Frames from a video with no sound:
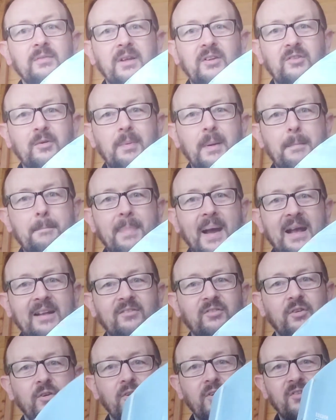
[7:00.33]
It's a bit
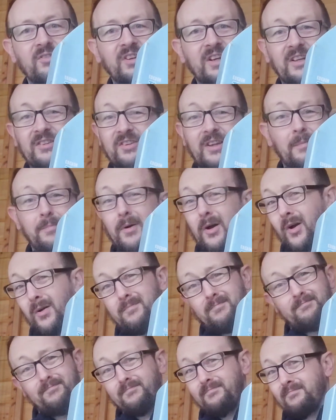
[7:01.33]
battered and tatty, but
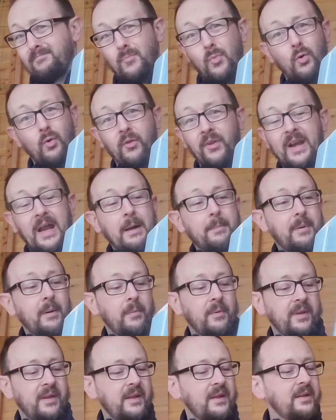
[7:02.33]
I'm more than happy
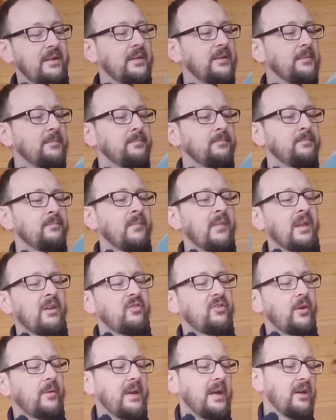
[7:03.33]
with it.
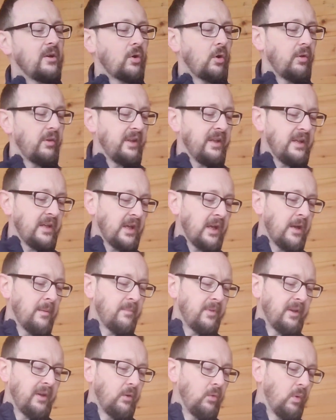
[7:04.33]
So yeah, I've got the
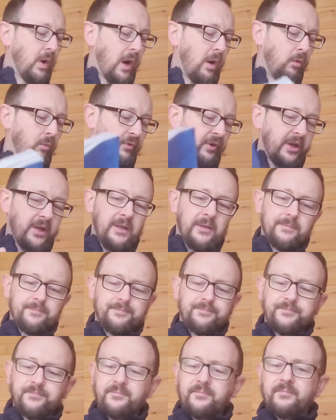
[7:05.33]
little holder
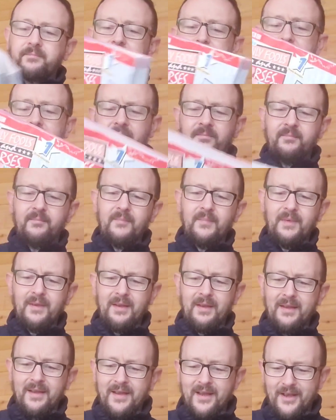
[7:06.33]

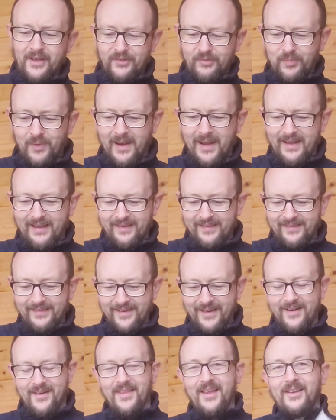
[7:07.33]
as well.
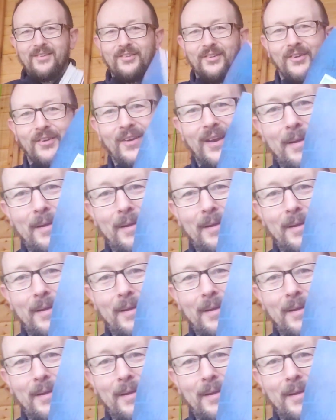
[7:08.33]
Oh, that's a good